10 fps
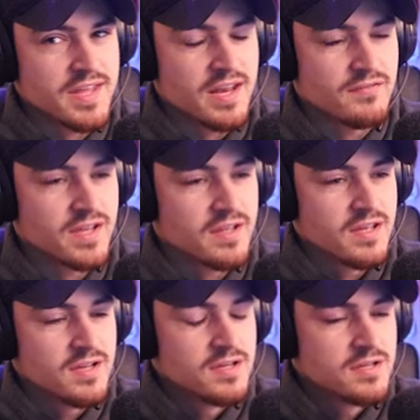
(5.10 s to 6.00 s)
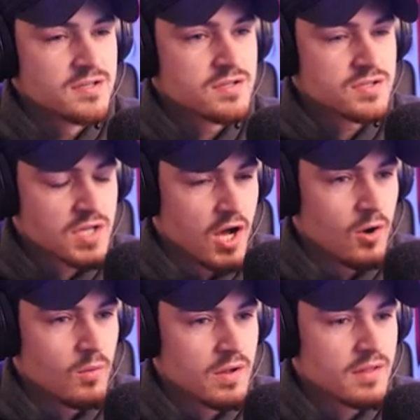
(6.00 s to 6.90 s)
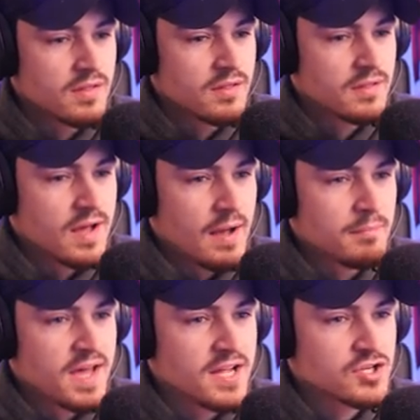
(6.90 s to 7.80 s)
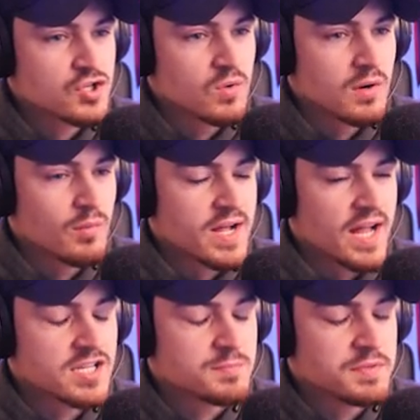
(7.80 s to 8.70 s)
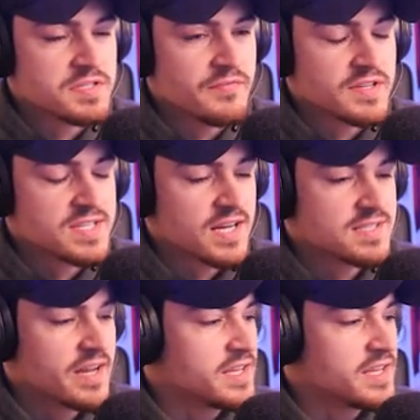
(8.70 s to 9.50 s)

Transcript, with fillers: the end of it. So, I'm not sure what kind of specific Sonic dot